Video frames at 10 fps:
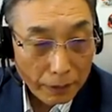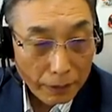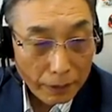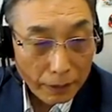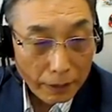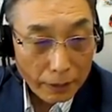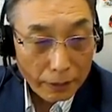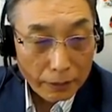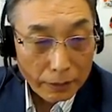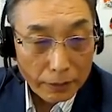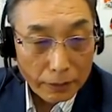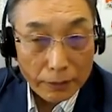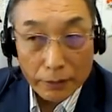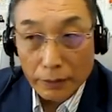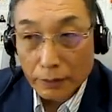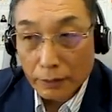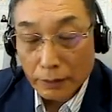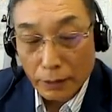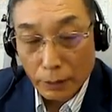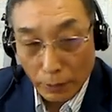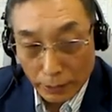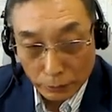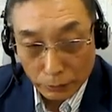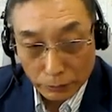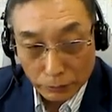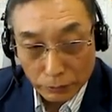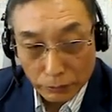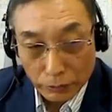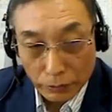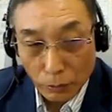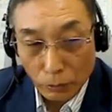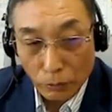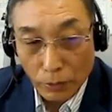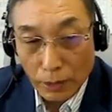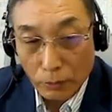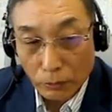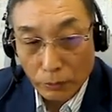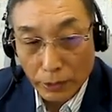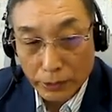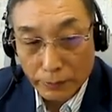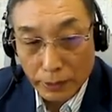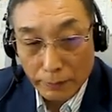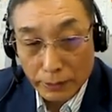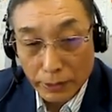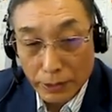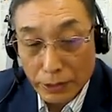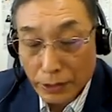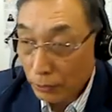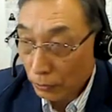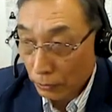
In 1958, the official course of study was implemented.